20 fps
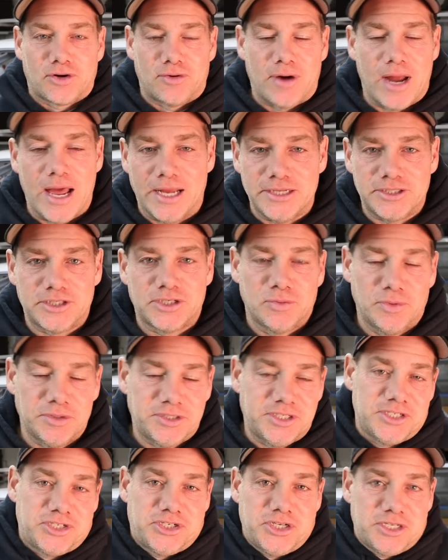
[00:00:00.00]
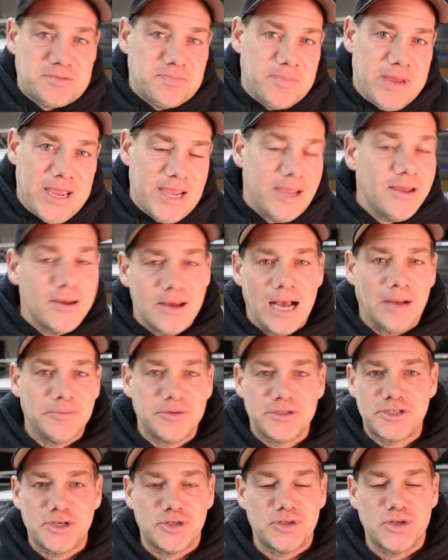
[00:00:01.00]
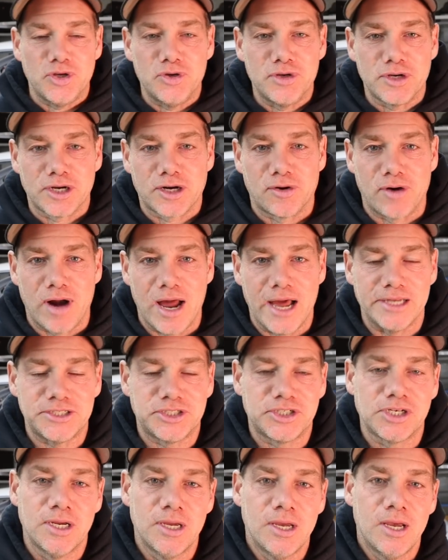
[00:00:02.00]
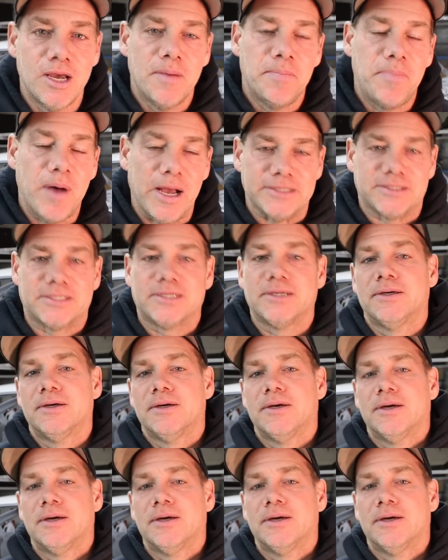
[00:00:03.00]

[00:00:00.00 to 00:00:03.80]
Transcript: Garage, which is just me. I'm just a dude in a garage. But